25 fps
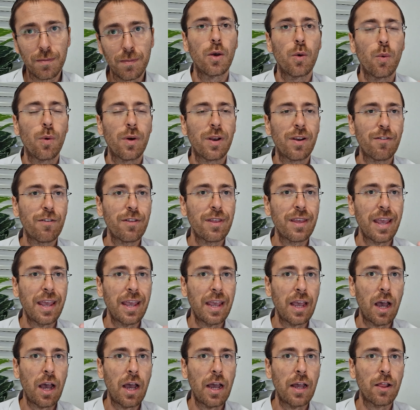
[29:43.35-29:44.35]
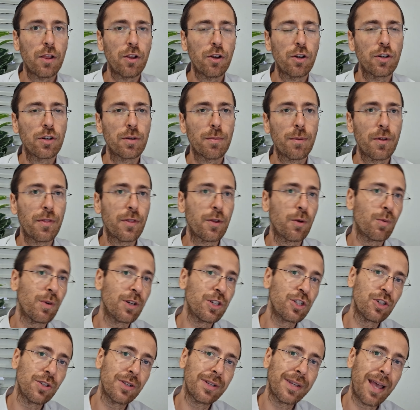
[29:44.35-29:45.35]
Whatever the AI learned about the
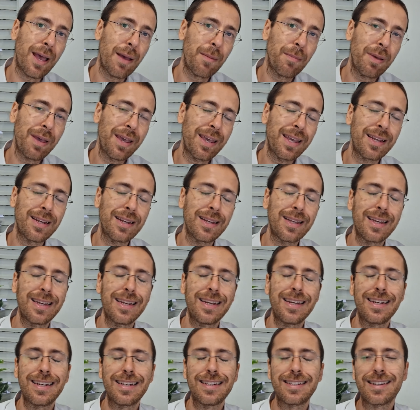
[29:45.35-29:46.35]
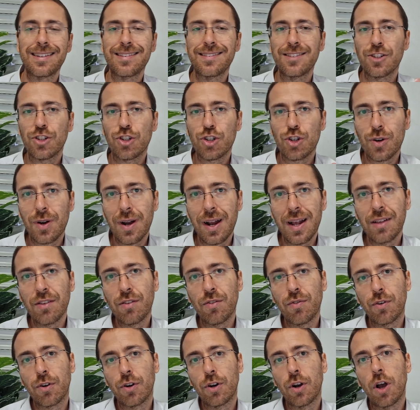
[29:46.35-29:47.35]
original campaign, it doesn't
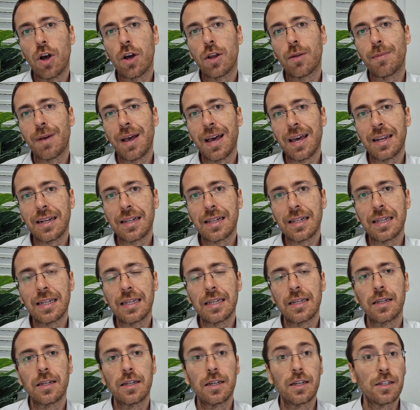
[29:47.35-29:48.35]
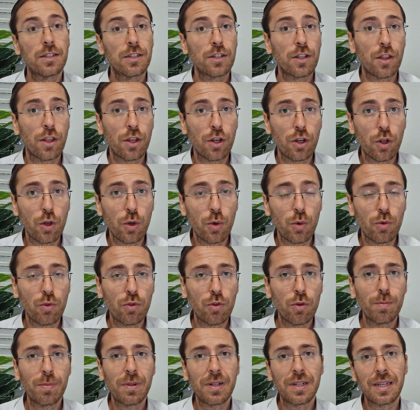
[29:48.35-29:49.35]
transfer automatically to the new
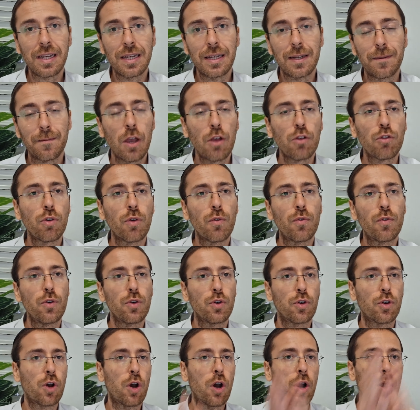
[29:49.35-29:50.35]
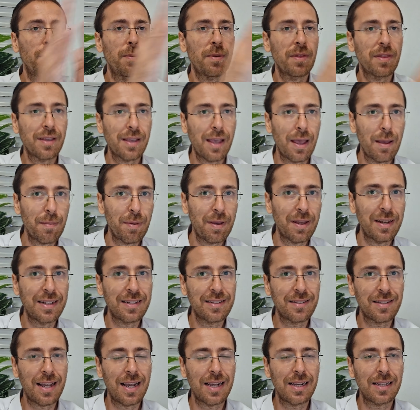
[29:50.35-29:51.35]
duplicate. So if you copy the campaign
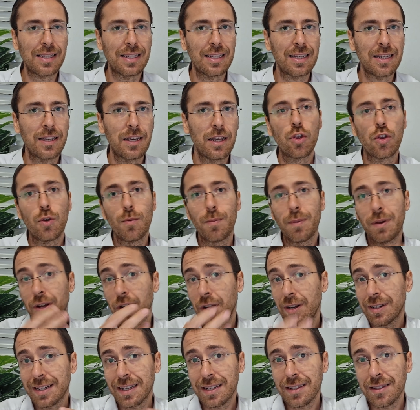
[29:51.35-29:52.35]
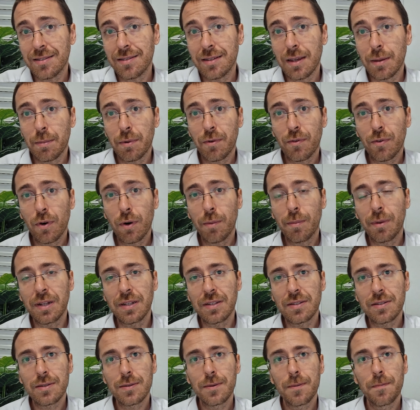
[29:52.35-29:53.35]
exactly, you may not get the same
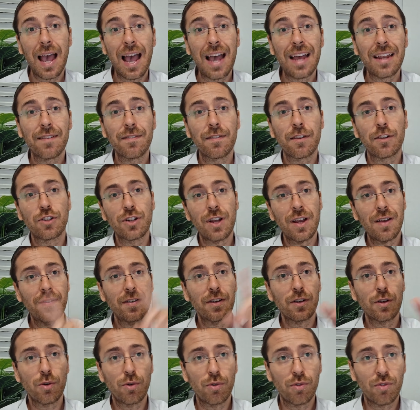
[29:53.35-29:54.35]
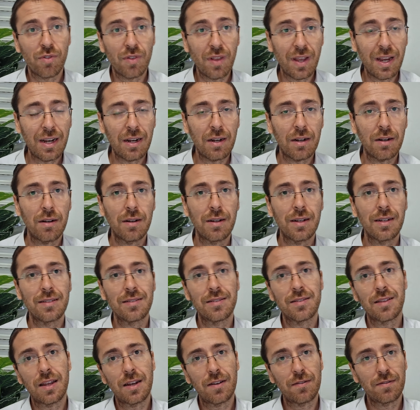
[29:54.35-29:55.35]
performance. And if the traffic goes there
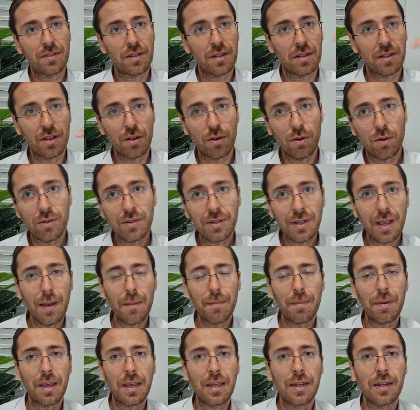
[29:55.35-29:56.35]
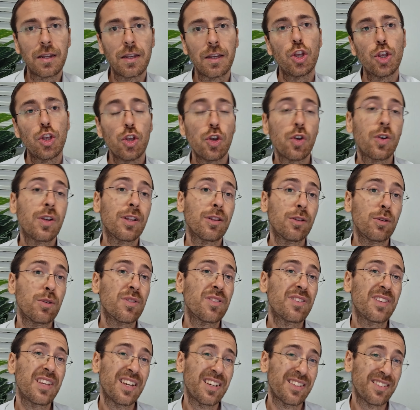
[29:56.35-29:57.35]
instead of to the old campaign, you can
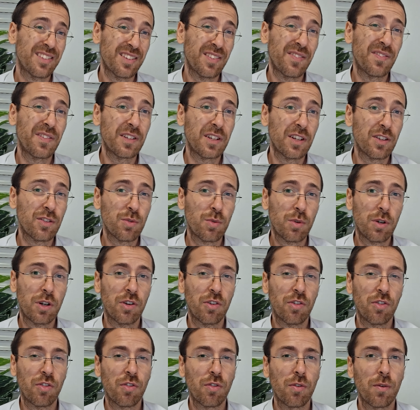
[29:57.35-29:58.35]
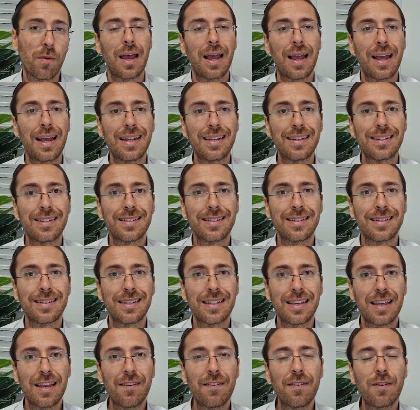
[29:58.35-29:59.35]
lose sales if it does worse. And
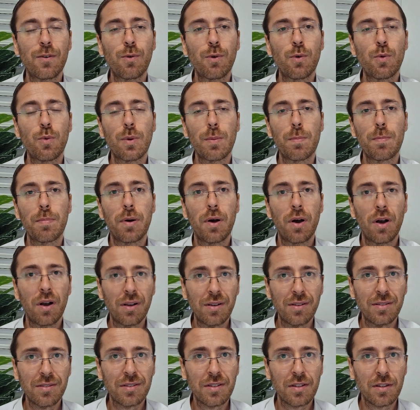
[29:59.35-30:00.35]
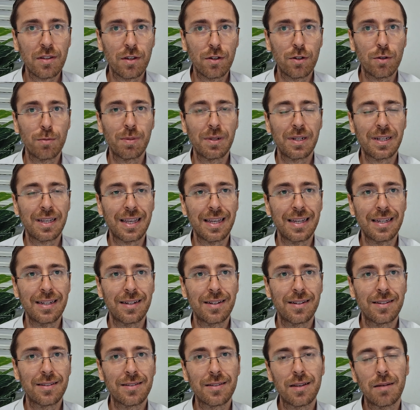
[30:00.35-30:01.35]
even when we paused the duplicate,
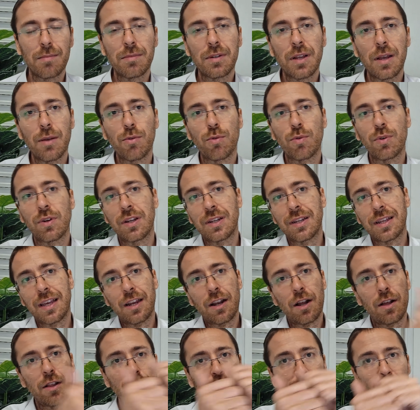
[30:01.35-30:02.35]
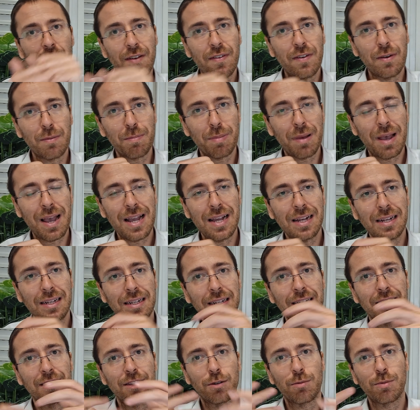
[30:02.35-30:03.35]
sometimes we didn't get all the traffic back
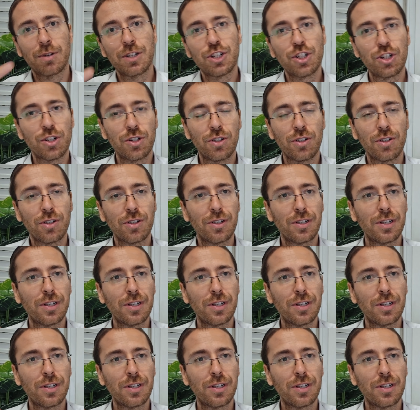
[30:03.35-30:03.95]
in the original.